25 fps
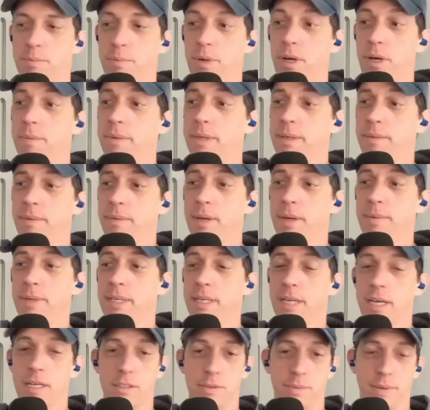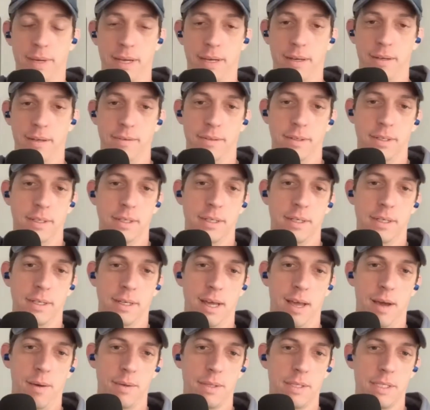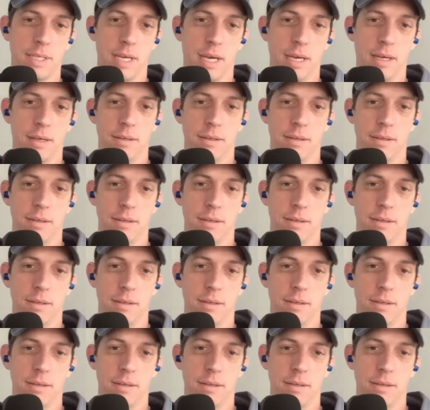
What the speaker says: probably maybe next week, I would say.